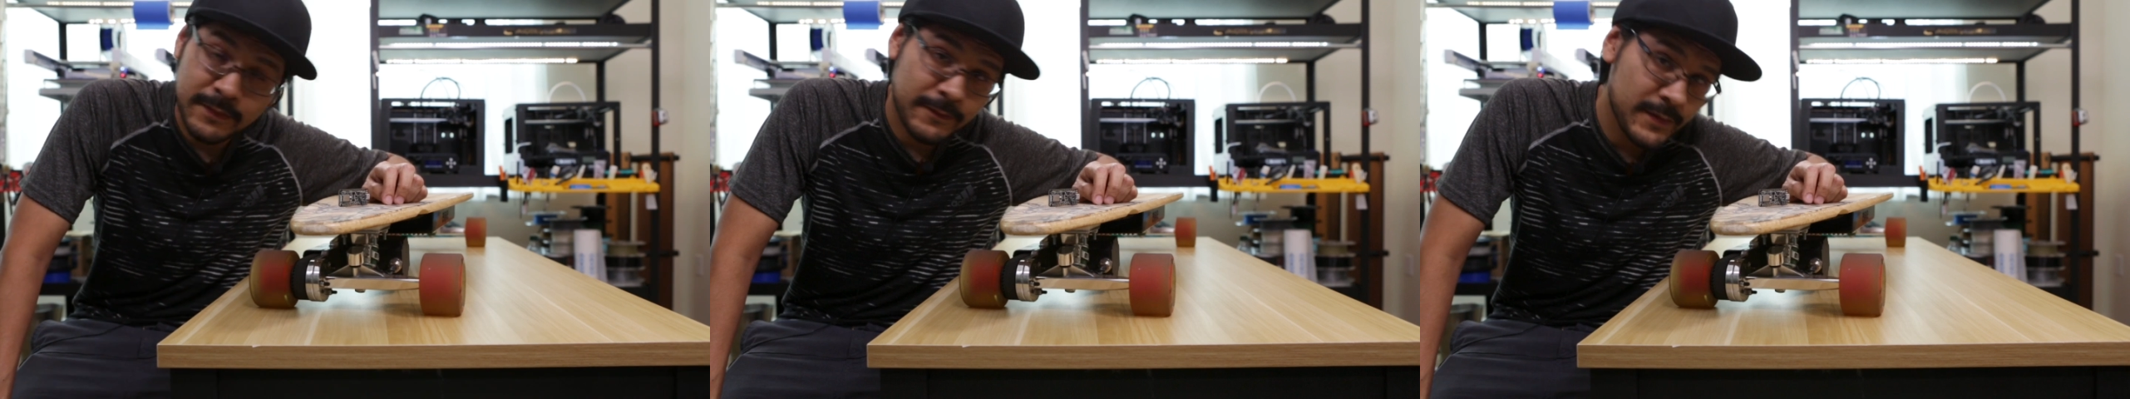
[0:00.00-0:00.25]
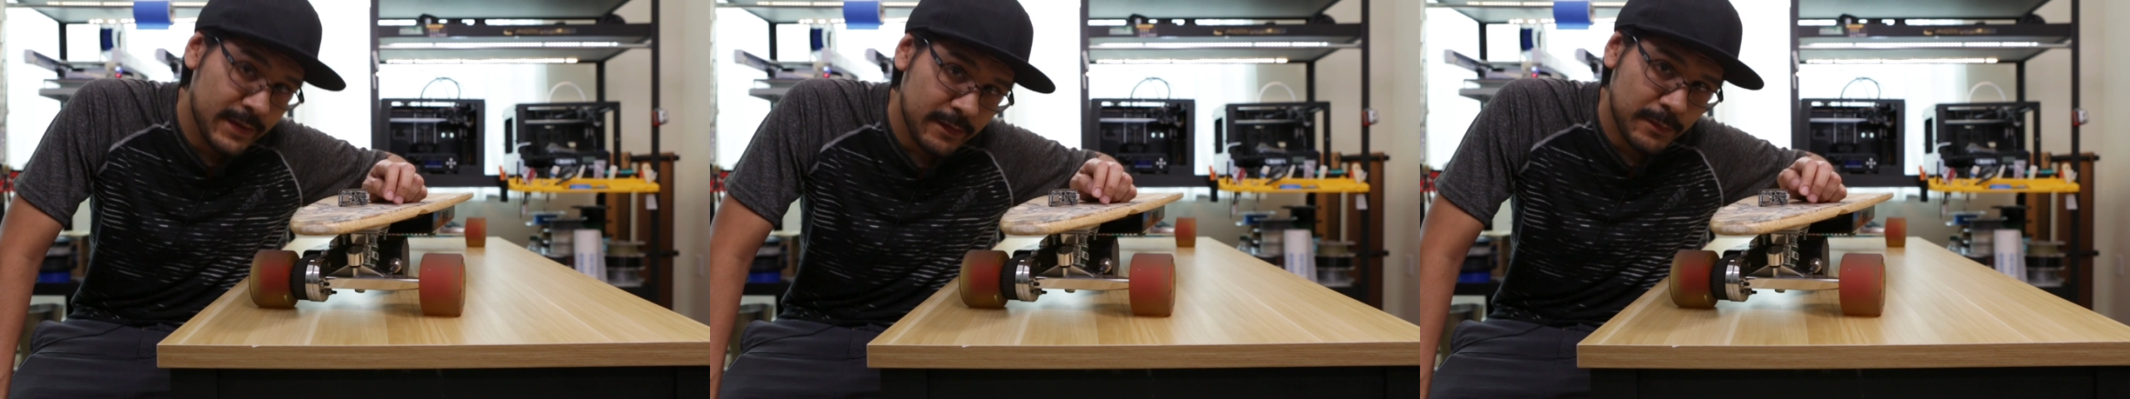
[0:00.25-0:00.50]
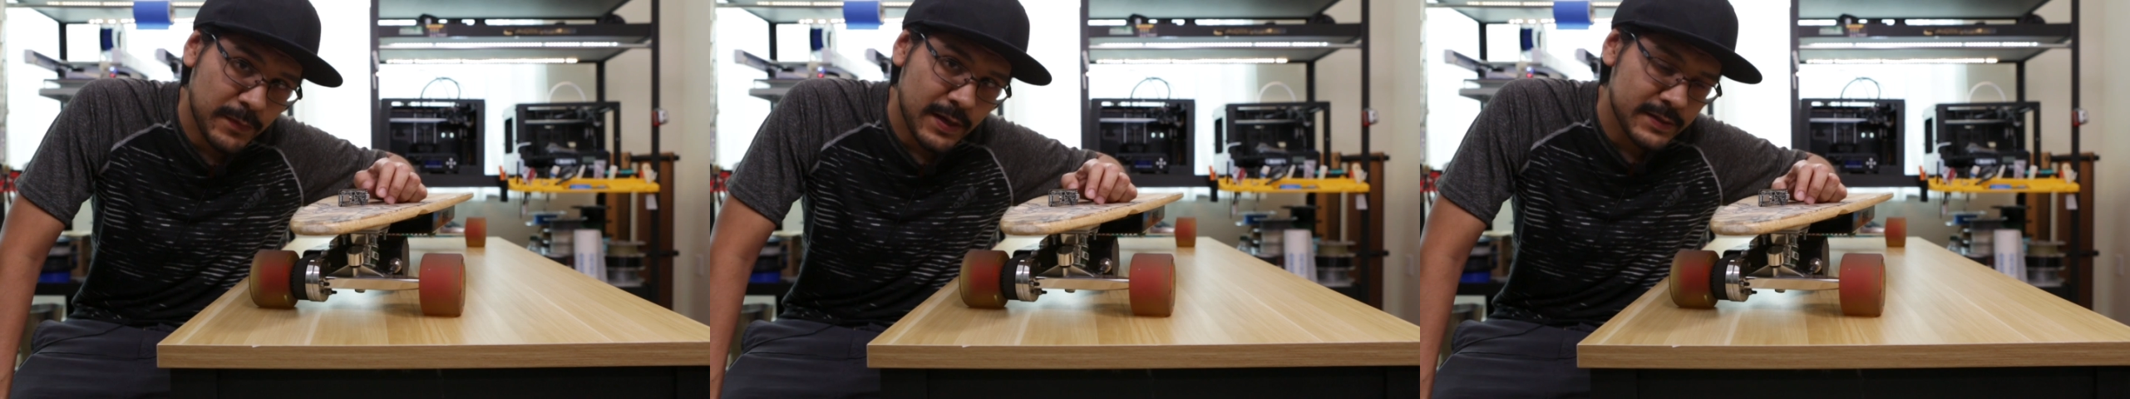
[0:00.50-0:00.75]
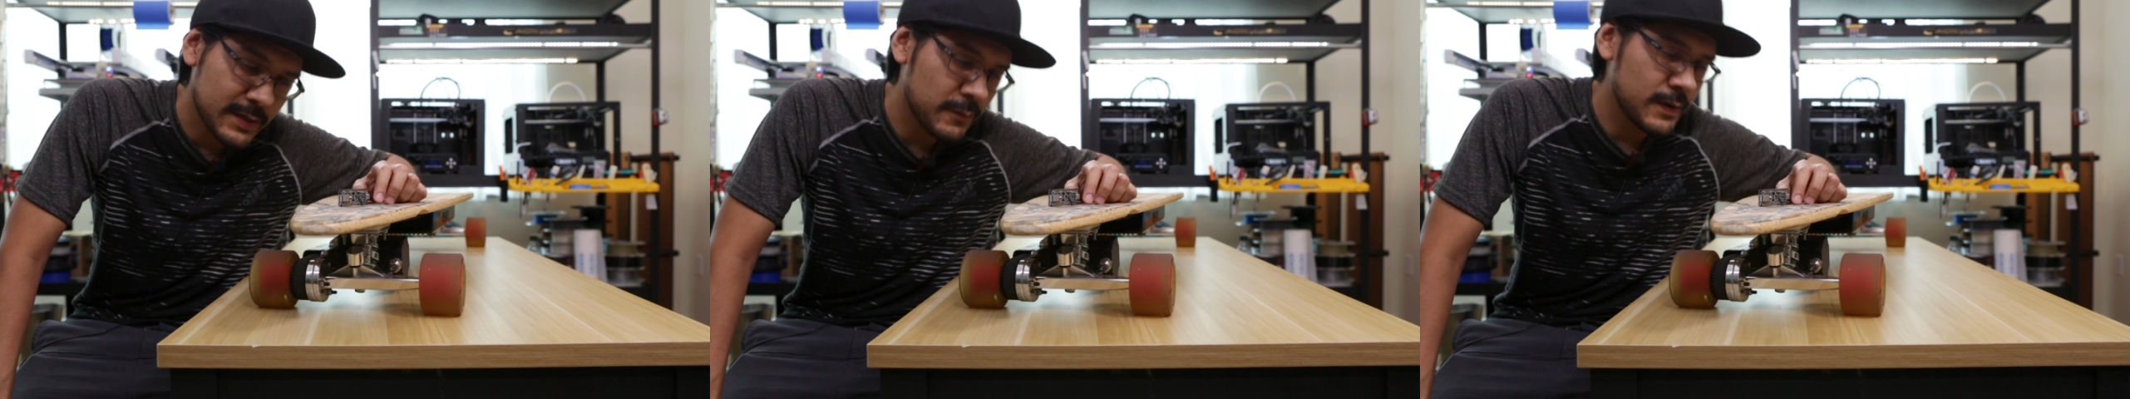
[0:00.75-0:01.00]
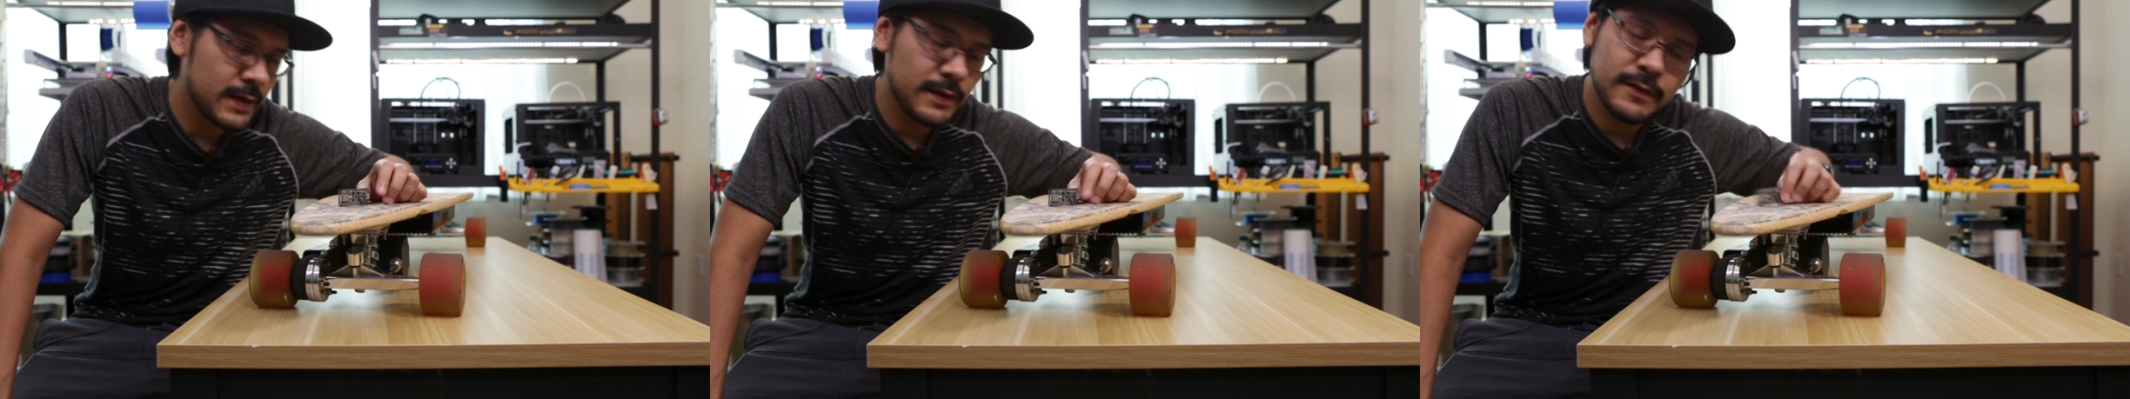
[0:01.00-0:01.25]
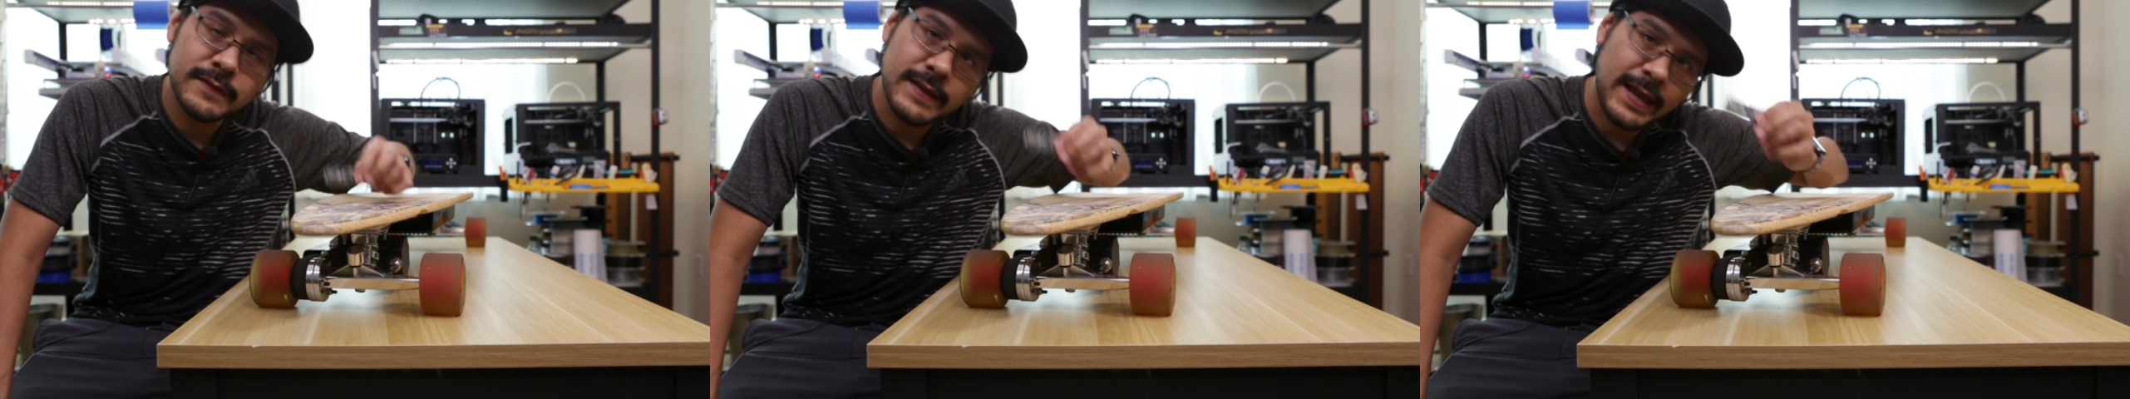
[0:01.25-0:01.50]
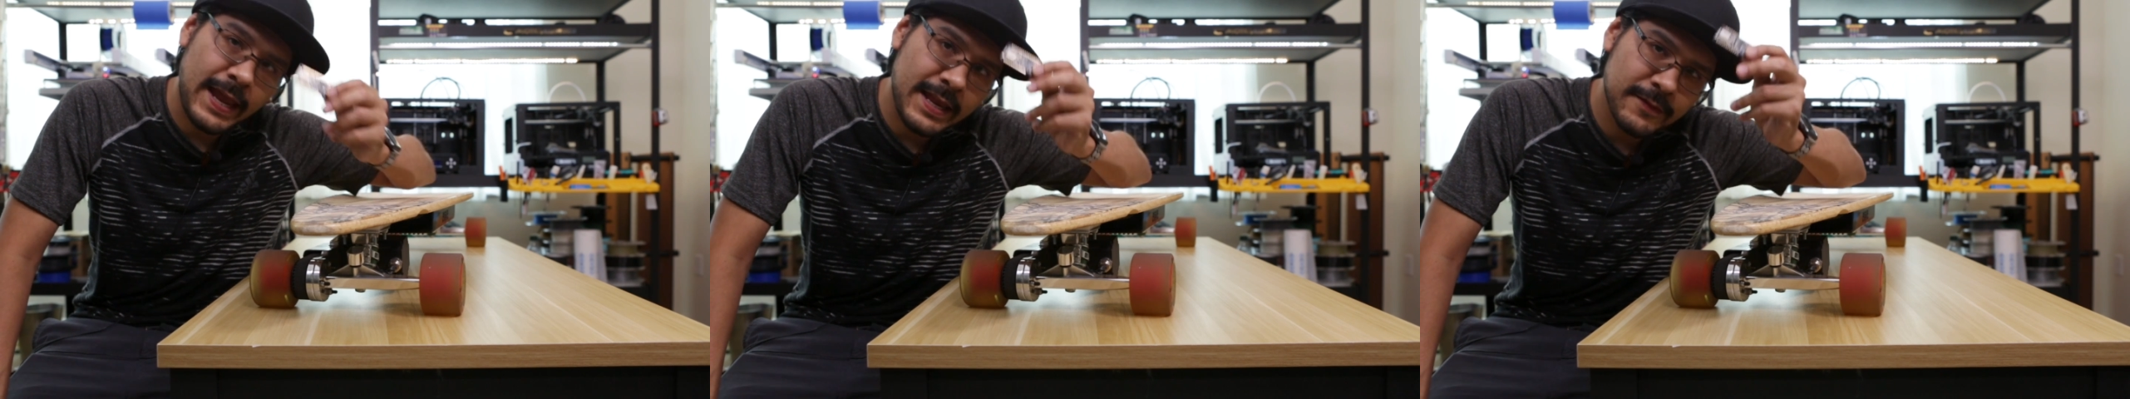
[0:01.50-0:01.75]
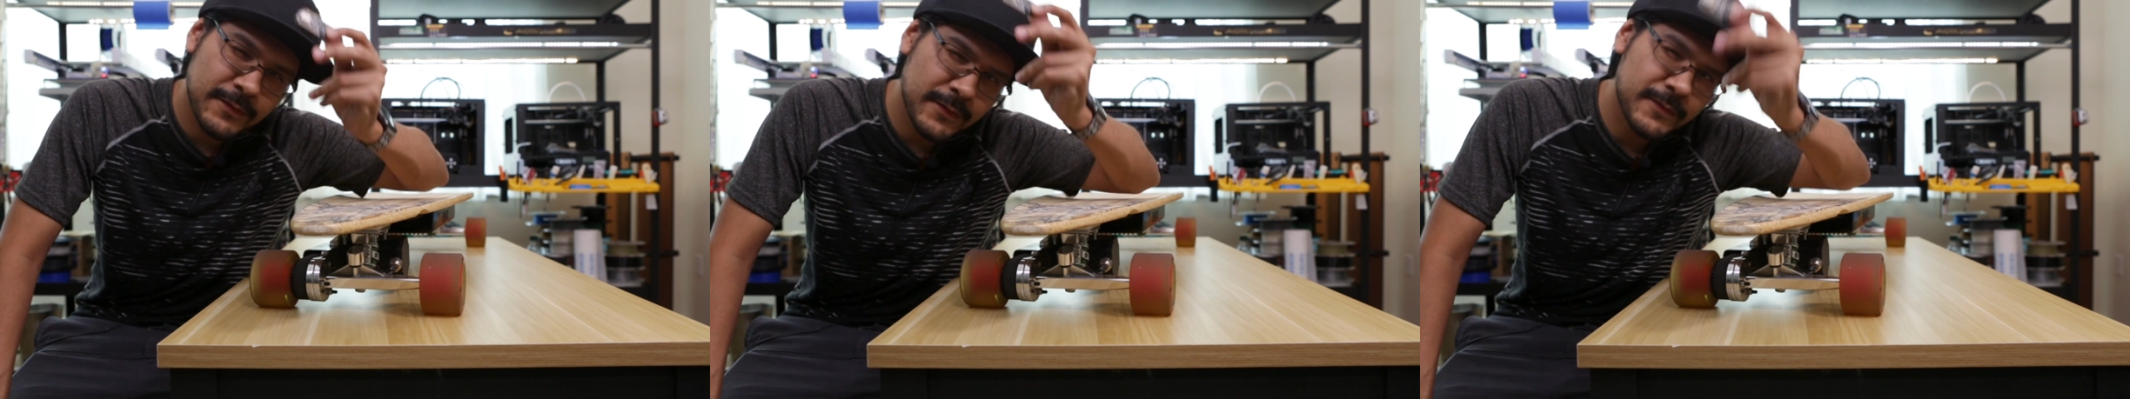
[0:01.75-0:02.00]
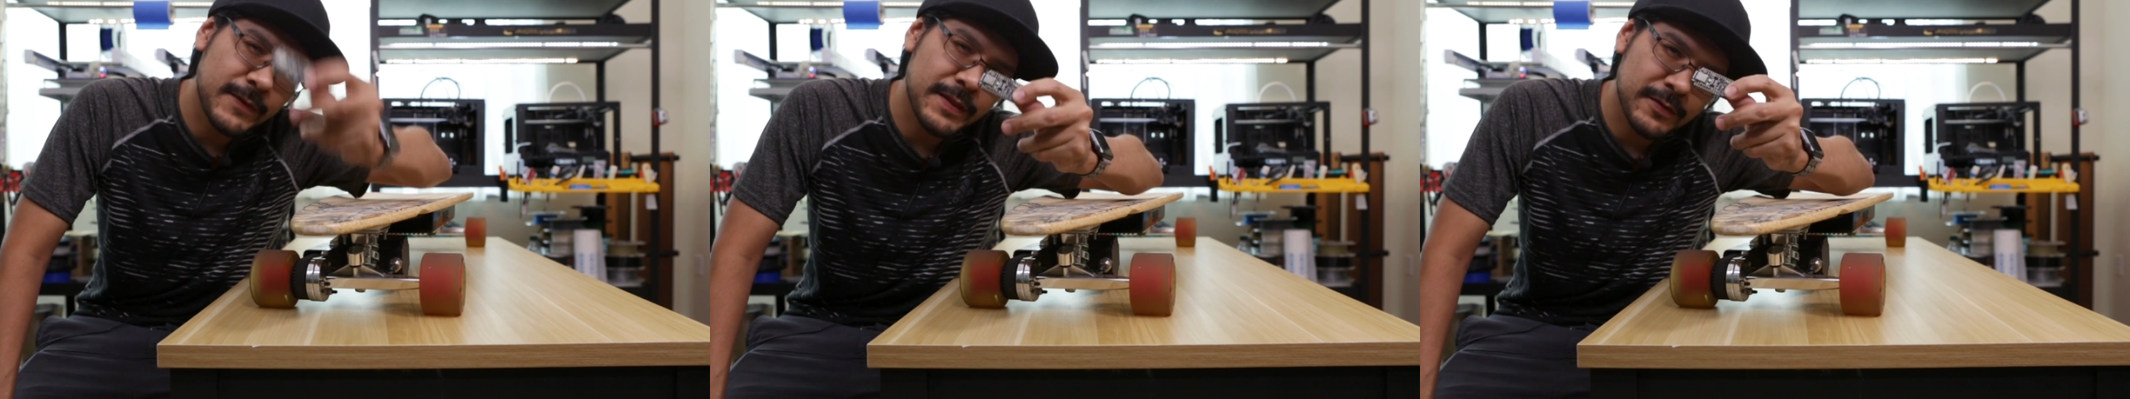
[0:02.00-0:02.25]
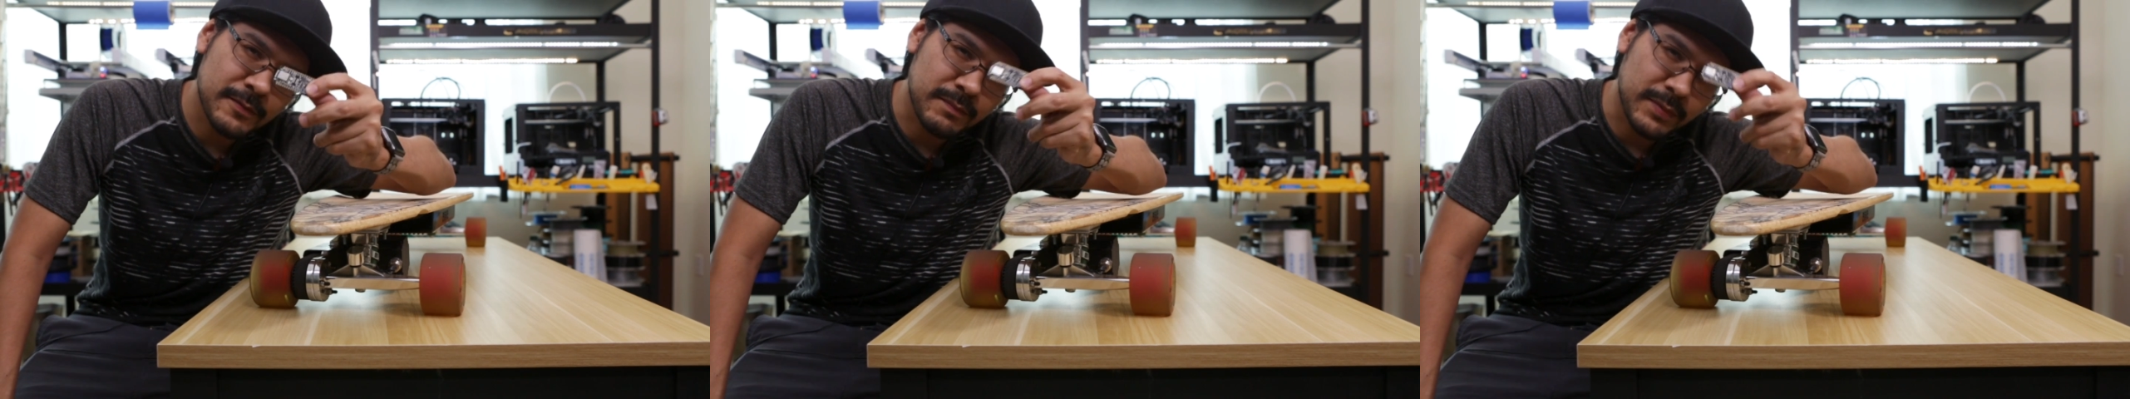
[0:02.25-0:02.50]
but for this project, we're gonna use the Adafruit Feather